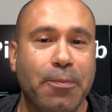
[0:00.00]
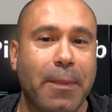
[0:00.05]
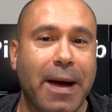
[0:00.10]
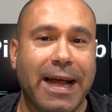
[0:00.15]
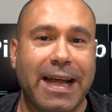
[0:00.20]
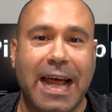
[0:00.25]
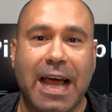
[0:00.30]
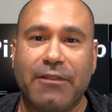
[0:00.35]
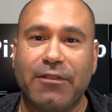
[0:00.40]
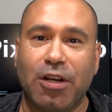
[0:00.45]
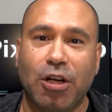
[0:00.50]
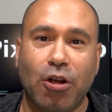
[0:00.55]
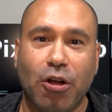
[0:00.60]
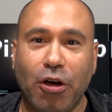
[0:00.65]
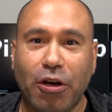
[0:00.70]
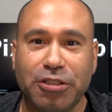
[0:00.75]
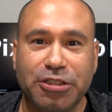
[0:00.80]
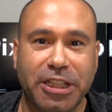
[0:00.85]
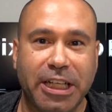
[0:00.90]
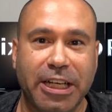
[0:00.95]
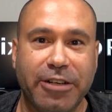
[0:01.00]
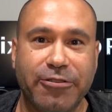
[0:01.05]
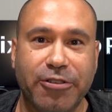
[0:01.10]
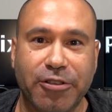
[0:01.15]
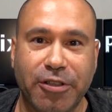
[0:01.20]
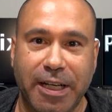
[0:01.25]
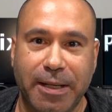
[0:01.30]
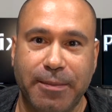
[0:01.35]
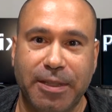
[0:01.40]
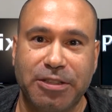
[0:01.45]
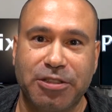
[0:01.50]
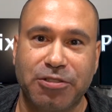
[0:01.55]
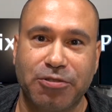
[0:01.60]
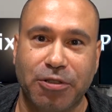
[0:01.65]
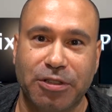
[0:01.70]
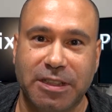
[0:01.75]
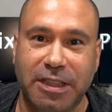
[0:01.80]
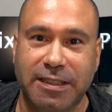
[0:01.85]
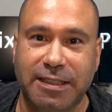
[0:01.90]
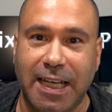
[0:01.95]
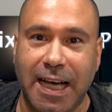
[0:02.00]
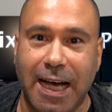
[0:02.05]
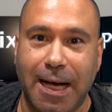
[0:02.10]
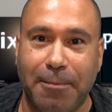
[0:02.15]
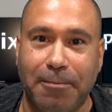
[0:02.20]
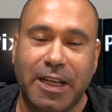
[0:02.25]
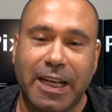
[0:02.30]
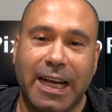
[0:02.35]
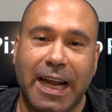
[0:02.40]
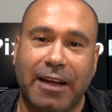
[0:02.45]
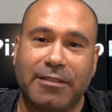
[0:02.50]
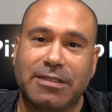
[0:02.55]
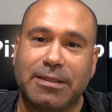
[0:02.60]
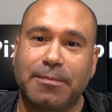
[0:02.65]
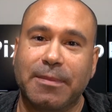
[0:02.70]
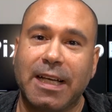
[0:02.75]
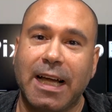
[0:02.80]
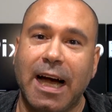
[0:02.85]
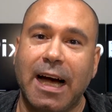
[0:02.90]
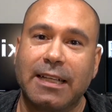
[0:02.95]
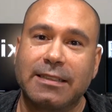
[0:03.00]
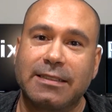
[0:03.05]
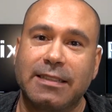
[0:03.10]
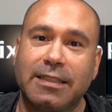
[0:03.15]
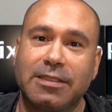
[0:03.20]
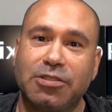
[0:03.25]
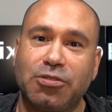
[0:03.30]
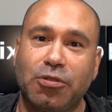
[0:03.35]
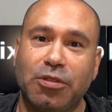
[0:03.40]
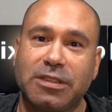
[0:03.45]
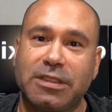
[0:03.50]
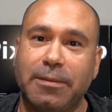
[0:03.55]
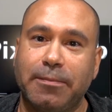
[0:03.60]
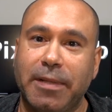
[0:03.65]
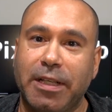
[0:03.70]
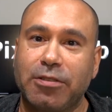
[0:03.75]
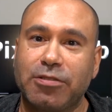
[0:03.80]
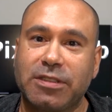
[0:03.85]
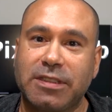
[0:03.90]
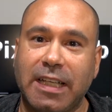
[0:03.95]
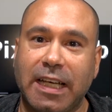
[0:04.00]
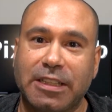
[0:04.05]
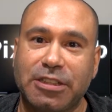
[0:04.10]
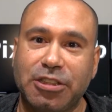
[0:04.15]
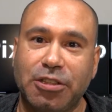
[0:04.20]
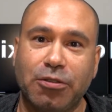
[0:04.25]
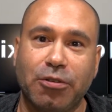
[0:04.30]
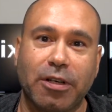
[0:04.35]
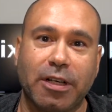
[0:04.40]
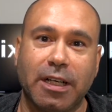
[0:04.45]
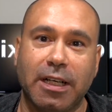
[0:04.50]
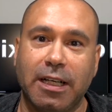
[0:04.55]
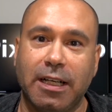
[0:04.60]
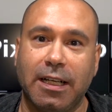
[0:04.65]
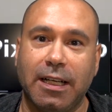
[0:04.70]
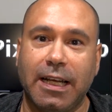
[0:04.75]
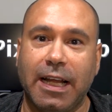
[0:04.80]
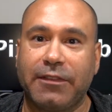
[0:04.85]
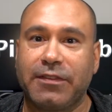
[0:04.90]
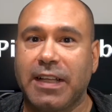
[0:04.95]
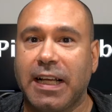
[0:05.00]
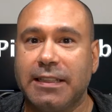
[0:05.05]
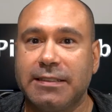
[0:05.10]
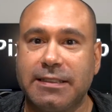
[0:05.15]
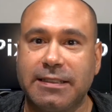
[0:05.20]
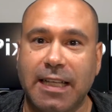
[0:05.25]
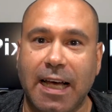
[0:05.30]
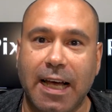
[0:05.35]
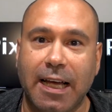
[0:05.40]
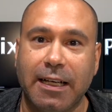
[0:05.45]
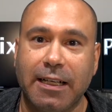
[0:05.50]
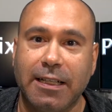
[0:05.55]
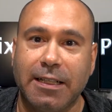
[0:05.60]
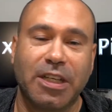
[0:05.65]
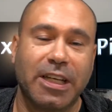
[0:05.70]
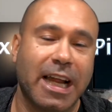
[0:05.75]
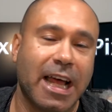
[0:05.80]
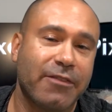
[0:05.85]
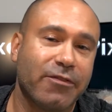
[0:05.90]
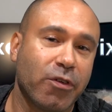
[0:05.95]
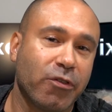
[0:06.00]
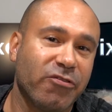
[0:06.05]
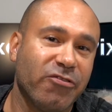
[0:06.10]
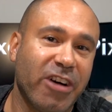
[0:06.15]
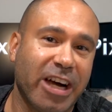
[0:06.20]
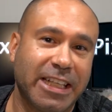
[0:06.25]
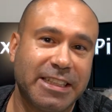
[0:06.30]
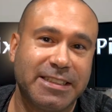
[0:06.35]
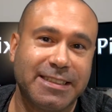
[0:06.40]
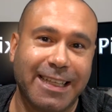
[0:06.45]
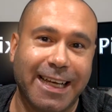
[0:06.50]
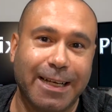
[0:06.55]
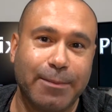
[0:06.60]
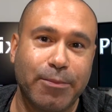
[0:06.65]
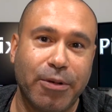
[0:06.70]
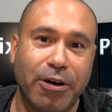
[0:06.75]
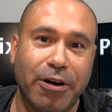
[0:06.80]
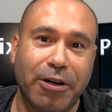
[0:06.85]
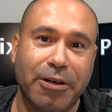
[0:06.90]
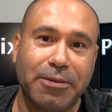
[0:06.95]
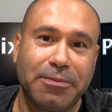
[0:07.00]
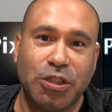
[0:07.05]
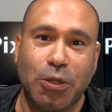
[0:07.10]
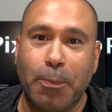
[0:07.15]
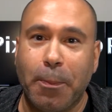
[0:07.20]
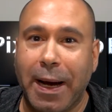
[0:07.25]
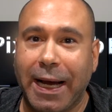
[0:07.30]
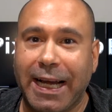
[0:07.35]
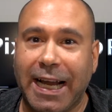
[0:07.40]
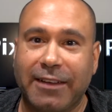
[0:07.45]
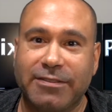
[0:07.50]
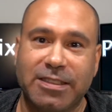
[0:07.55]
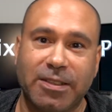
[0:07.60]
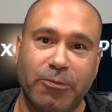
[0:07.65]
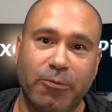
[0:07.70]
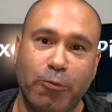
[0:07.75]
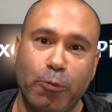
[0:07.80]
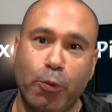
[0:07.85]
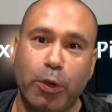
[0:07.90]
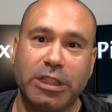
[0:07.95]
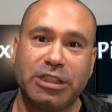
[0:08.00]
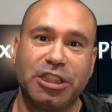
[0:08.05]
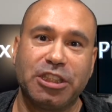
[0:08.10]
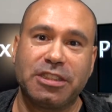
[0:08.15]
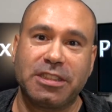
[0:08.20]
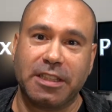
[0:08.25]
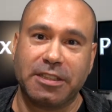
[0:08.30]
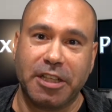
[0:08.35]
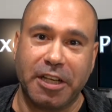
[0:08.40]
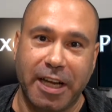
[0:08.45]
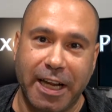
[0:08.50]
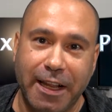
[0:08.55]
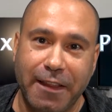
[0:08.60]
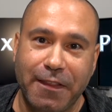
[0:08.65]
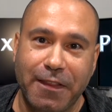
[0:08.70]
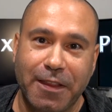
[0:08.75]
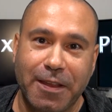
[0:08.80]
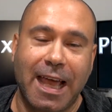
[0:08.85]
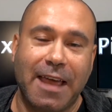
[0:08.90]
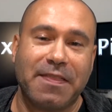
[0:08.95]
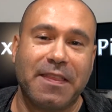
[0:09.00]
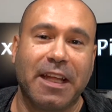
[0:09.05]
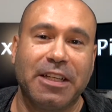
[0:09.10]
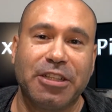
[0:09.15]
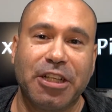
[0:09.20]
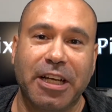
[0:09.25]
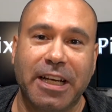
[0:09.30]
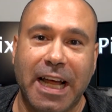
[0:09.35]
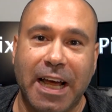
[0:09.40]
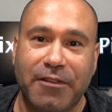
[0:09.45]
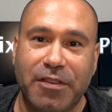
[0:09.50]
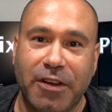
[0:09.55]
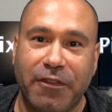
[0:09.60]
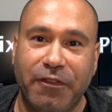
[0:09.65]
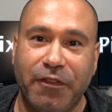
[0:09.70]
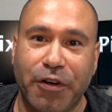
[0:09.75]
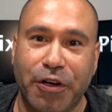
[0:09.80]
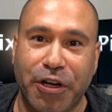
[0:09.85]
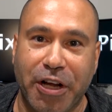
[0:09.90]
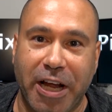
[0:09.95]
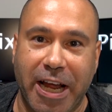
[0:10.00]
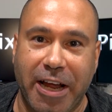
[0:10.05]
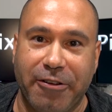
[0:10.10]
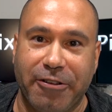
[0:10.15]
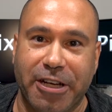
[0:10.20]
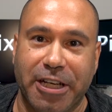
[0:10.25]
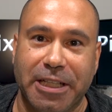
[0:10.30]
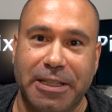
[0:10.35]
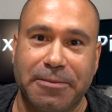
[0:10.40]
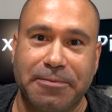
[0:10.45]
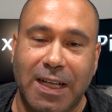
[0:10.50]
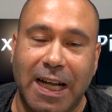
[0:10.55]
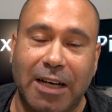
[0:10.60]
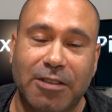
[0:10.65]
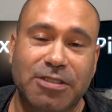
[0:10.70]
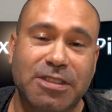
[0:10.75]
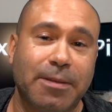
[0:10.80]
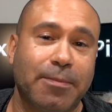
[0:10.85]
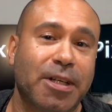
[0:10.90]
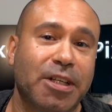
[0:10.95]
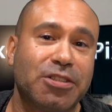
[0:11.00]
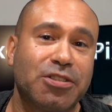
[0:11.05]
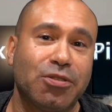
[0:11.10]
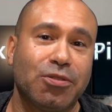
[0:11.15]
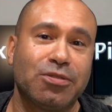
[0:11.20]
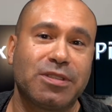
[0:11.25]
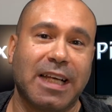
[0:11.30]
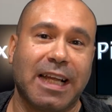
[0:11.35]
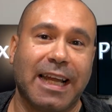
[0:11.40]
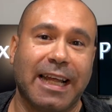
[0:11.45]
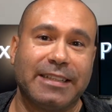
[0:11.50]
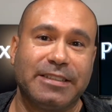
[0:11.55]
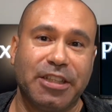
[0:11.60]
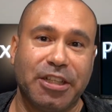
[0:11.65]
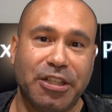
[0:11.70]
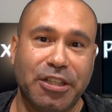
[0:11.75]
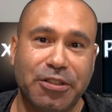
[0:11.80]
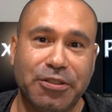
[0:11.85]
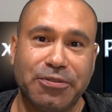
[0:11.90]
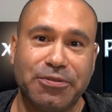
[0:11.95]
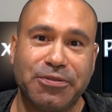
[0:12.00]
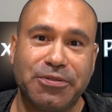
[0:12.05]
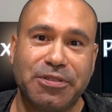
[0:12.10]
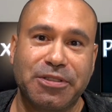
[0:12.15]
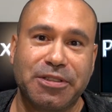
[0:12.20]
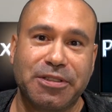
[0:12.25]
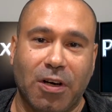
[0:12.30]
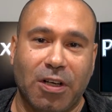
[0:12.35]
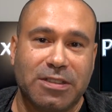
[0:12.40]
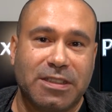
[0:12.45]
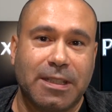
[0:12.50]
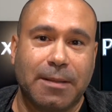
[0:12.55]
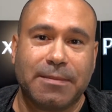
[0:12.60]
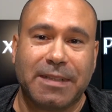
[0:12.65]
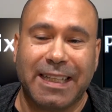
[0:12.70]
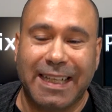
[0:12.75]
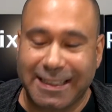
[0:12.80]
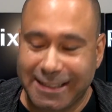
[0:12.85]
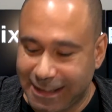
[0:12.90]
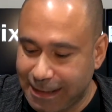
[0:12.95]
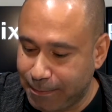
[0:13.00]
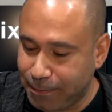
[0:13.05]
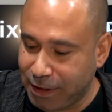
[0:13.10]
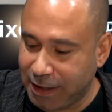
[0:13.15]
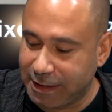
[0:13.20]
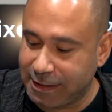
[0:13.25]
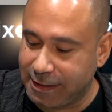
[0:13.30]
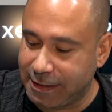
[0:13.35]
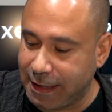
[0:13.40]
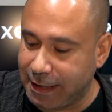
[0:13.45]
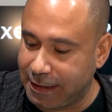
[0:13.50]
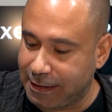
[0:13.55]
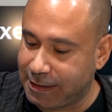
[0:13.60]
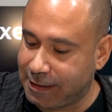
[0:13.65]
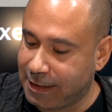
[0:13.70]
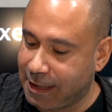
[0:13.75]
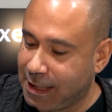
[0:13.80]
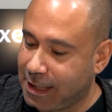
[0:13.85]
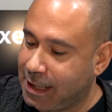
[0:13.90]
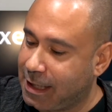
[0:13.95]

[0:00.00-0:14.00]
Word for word: might have a large hero image towards the top. You're going to have some content towards the middle section or the left-hand side. You're going to have a right sidebar. You might have some widgets underneath. And then you're going to have your footer area. Now, some of the tools I like to use are something that's simple as this.